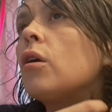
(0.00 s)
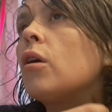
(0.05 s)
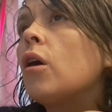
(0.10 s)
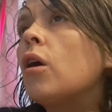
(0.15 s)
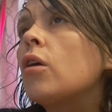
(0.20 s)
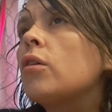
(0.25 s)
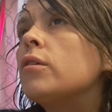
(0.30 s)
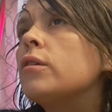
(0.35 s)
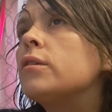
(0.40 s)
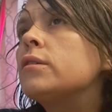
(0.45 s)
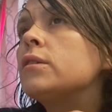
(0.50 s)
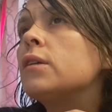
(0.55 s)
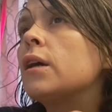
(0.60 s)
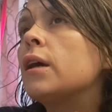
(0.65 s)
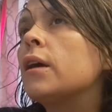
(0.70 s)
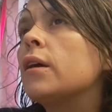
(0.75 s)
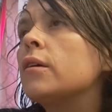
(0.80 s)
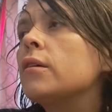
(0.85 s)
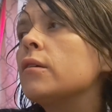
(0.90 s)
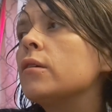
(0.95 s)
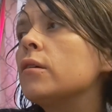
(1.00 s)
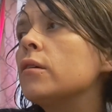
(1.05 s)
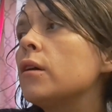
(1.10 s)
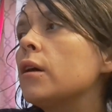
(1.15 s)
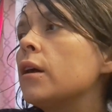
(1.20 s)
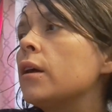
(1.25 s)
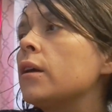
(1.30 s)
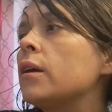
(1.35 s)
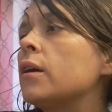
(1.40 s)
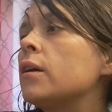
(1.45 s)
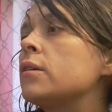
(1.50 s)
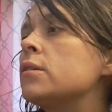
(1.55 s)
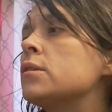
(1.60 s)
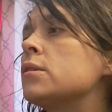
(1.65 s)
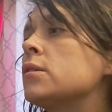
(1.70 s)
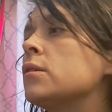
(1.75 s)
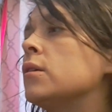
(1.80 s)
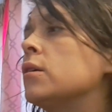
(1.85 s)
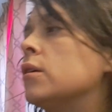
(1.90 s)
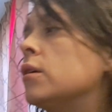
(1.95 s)
hard to say, I
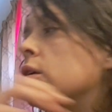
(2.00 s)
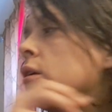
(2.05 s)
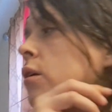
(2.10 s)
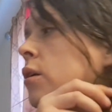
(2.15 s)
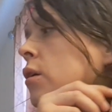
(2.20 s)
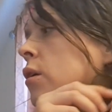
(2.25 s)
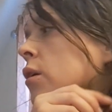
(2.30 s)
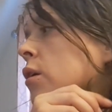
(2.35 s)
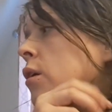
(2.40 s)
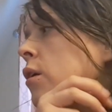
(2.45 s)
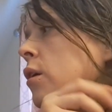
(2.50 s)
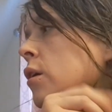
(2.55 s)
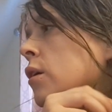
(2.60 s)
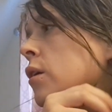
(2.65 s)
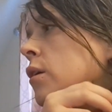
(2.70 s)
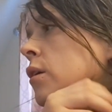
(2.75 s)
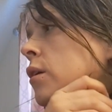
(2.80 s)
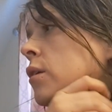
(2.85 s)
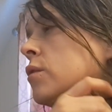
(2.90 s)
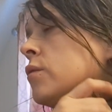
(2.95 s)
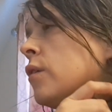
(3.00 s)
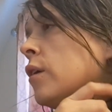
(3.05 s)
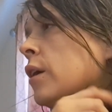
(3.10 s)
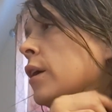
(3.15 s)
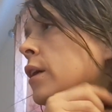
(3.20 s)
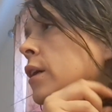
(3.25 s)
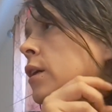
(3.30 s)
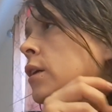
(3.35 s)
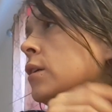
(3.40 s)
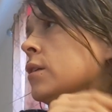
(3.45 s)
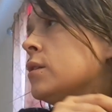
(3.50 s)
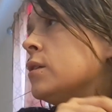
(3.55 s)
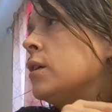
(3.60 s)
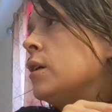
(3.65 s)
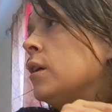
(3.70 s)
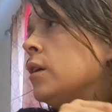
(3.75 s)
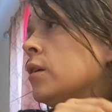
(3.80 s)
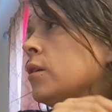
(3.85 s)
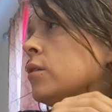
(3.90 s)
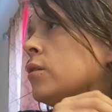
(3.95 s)
guess. It's very
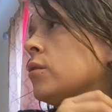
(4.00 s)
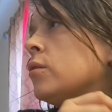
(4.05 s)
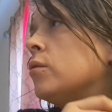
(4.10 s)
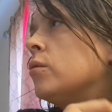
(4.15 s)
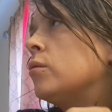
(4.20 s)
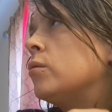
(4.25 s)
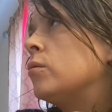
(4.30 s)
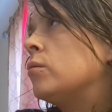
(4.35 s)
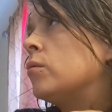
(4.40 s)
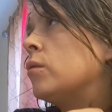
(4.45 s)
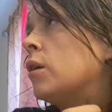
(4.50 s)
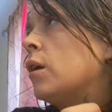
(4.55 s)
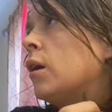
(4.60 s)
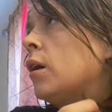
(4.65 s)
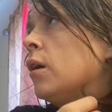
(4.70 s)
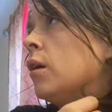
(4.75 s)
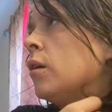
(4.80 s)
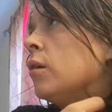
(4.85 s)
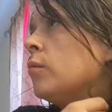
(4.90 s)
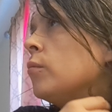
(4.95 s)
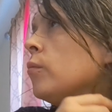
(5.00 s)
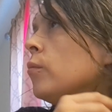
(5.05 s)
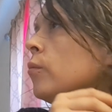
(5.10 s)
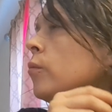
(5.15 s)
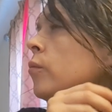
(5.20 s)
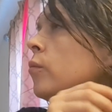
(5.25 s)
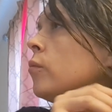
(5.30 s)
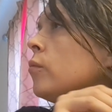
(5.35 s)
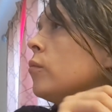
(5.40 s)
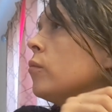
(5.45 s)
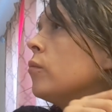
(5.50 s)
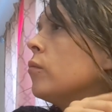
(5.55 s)
easy to, um,